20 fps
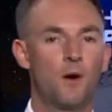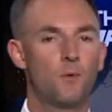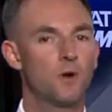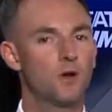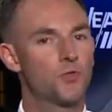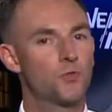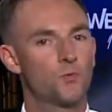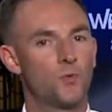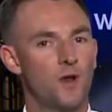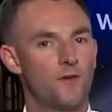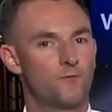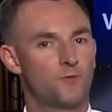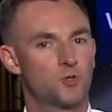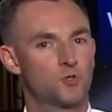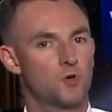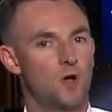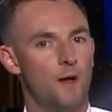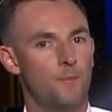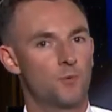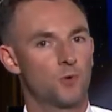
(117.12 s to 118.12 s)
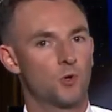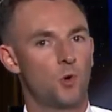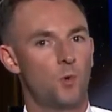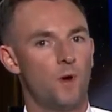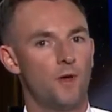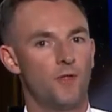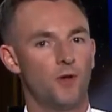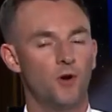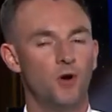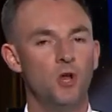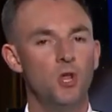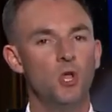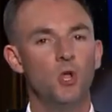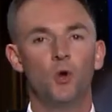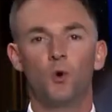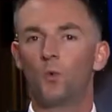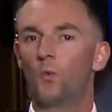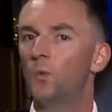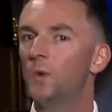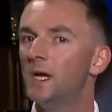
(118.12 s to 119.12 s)
our threat for tropical weather
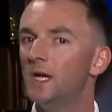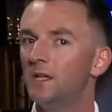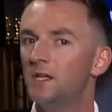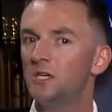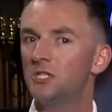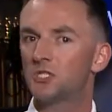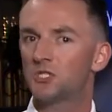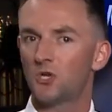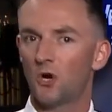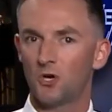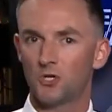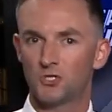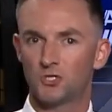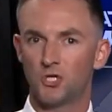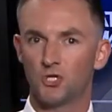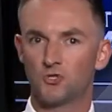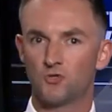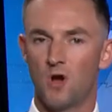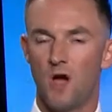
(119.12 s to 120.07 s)
really starts to